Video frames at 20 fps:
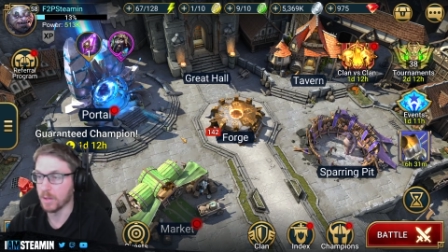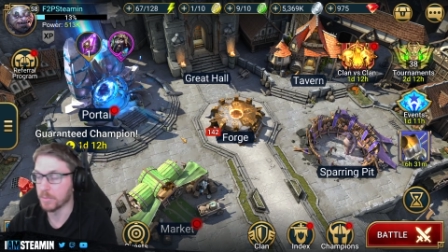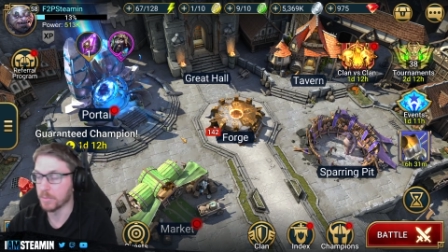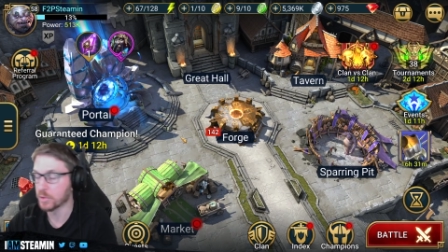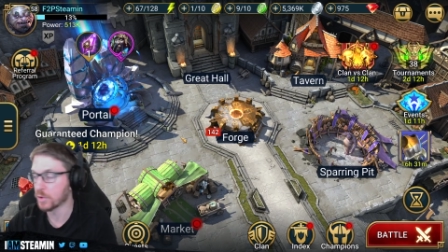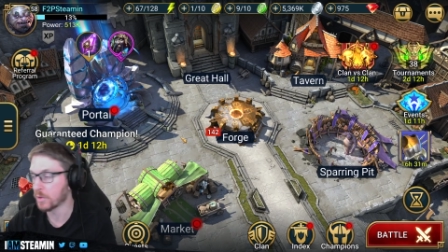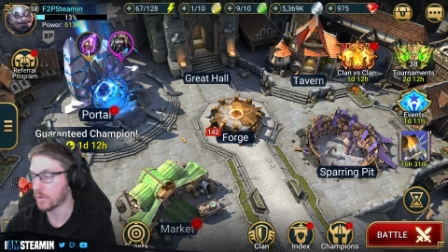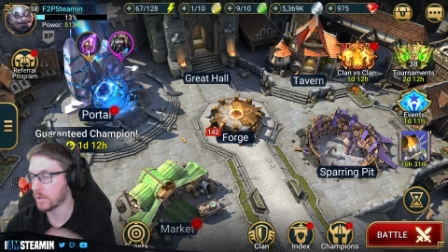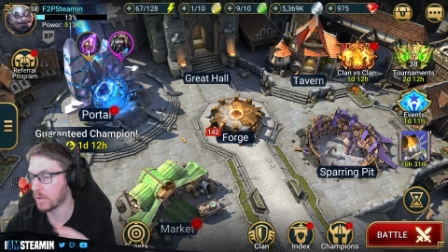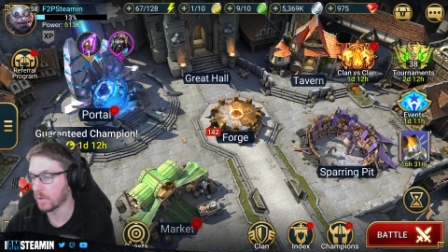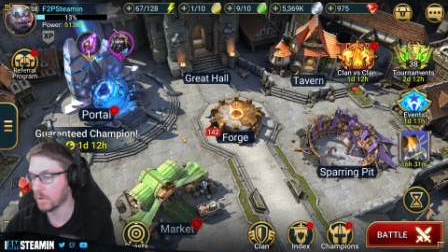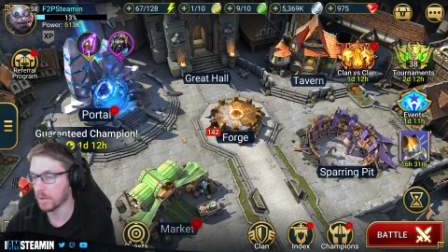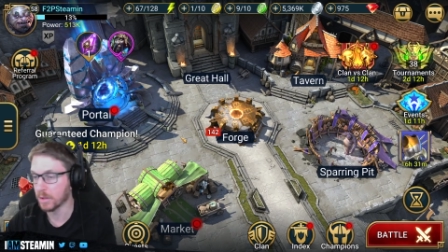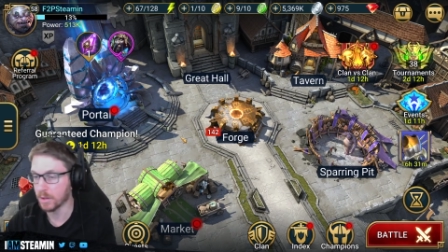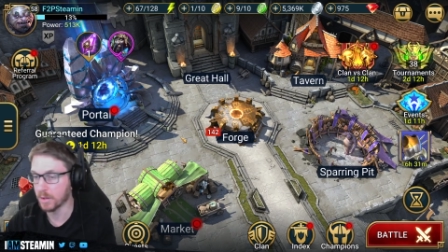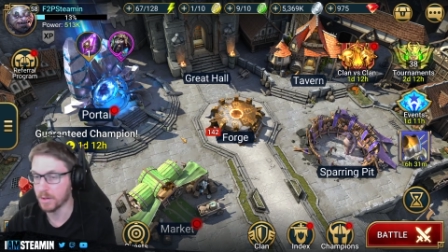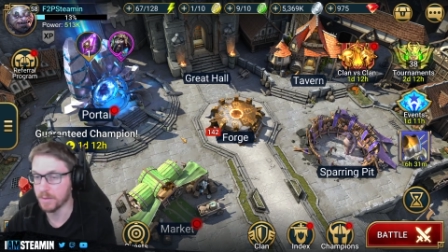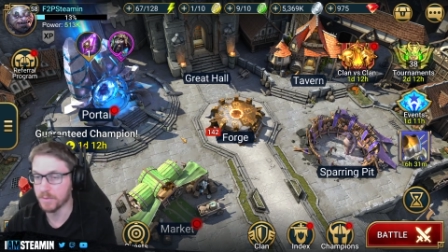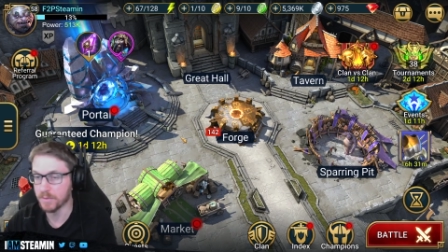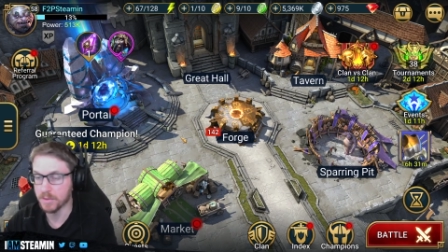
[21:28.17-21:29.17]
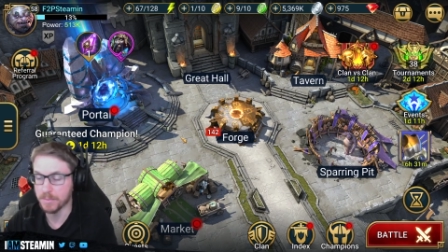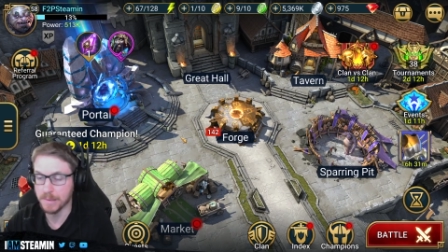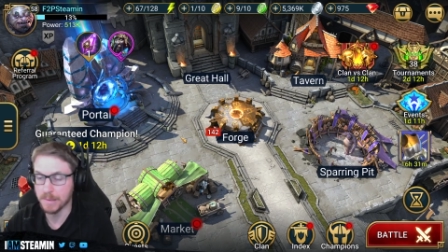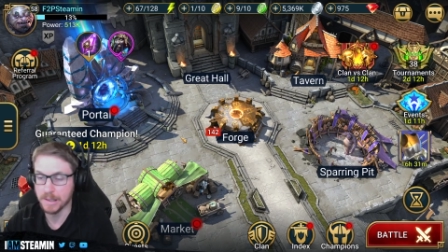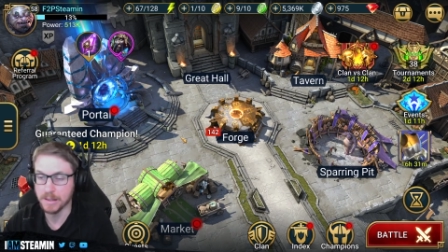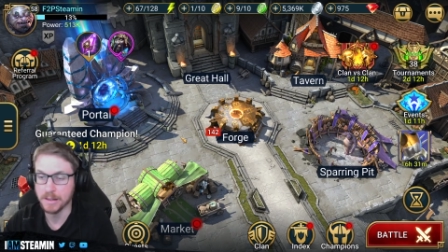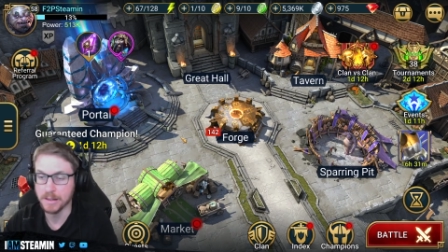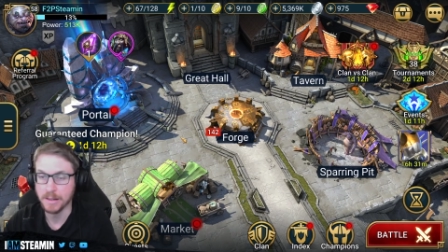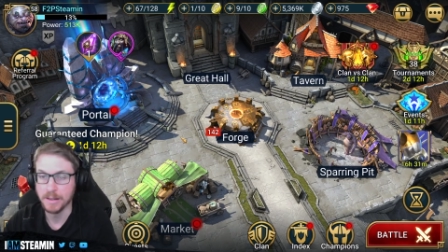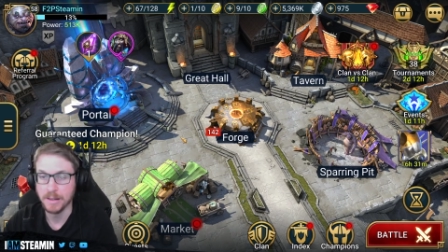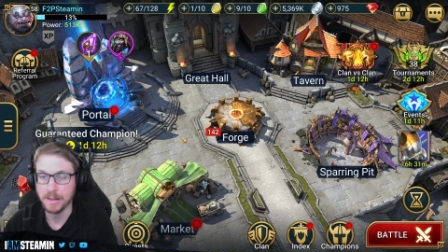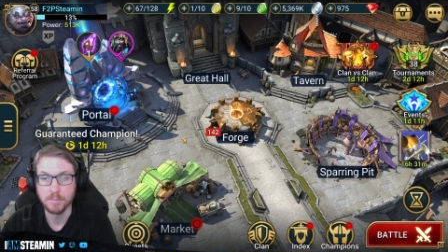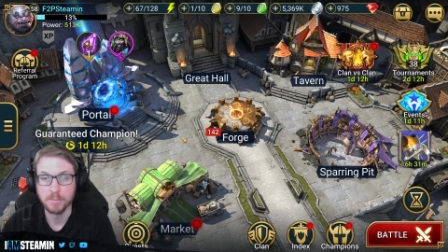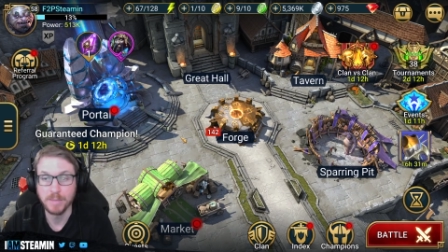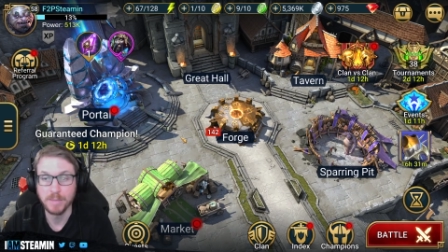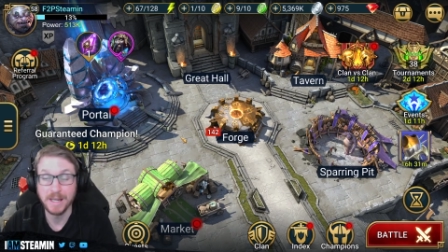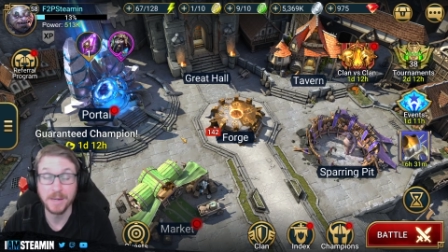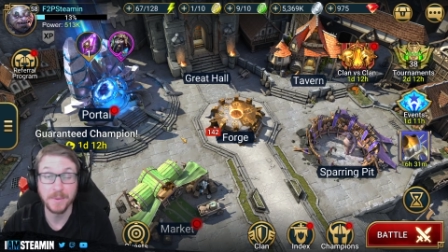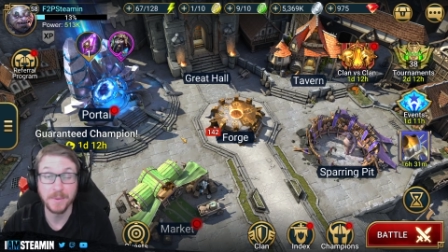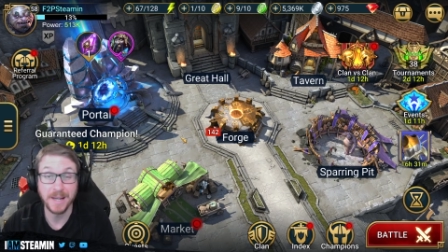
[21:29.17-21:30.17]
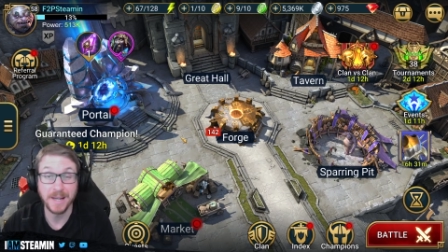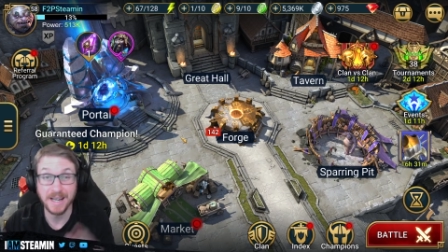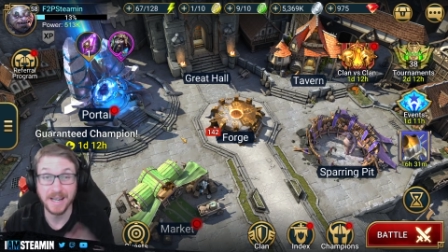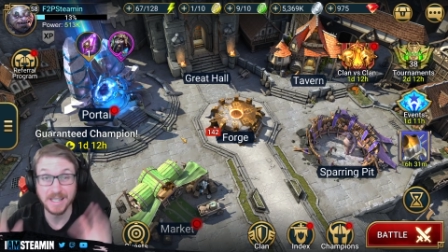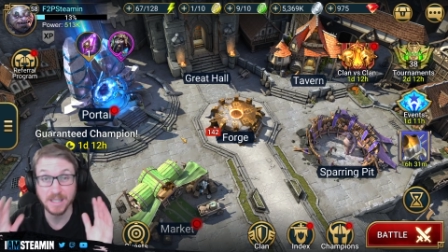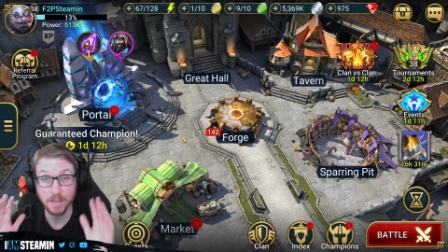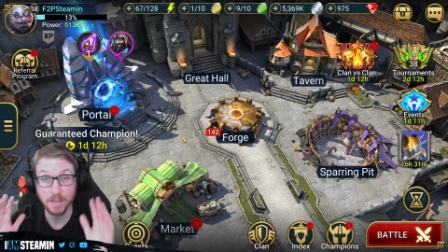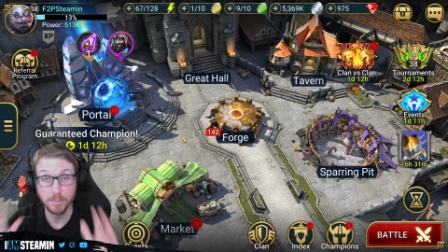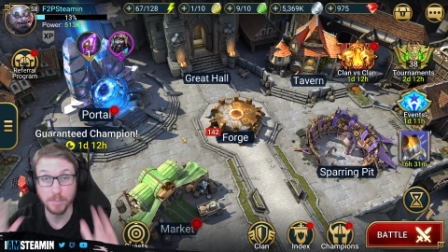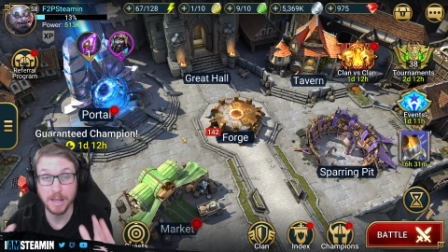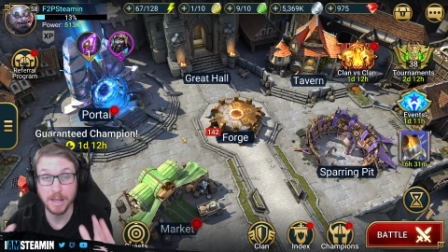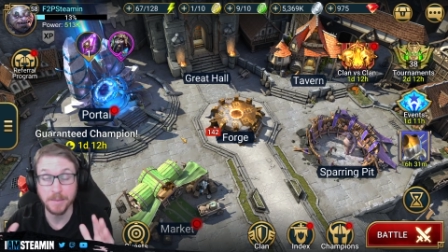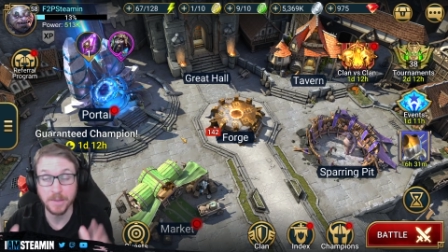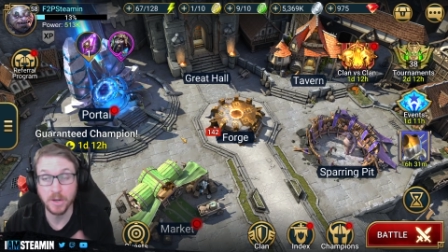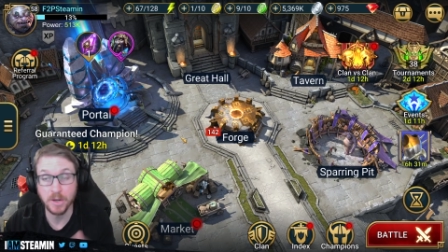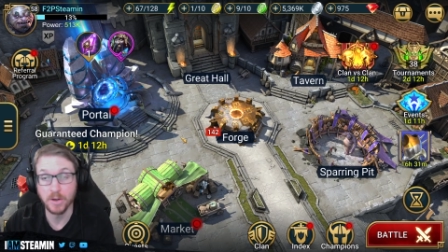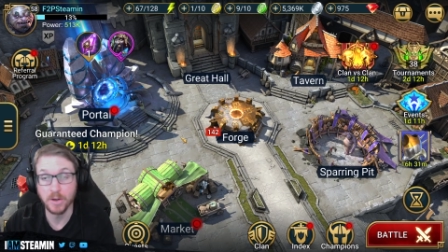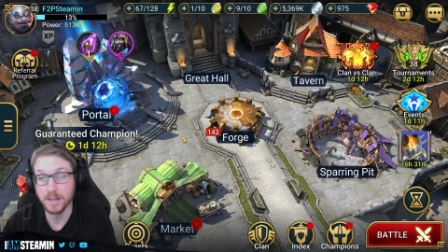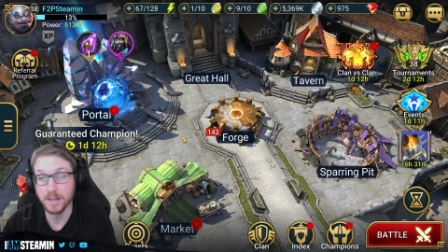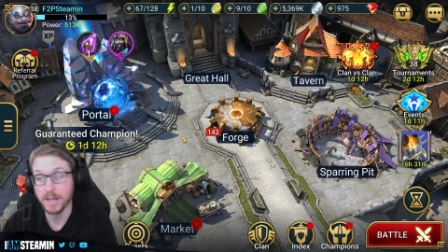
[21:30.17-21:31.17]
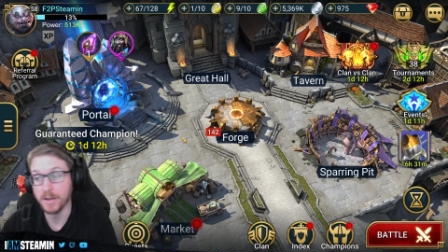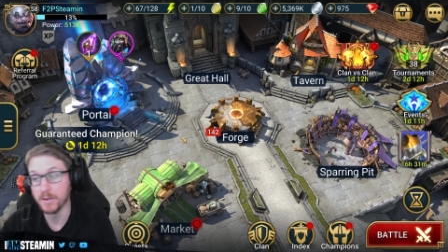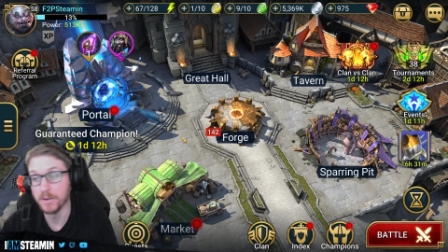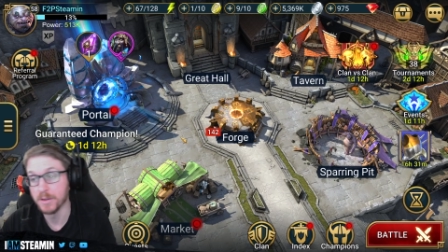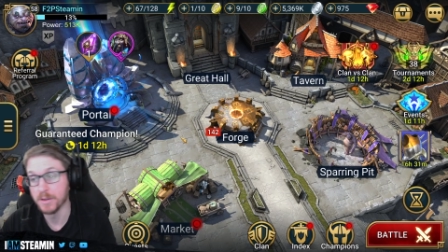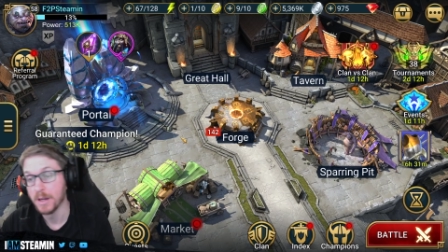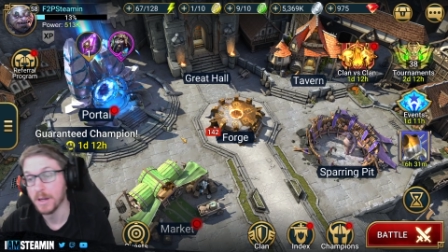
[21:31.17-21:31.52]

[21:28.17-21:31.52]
I'm sure you all agree with me. But anyway guys, I'm blabbing on now.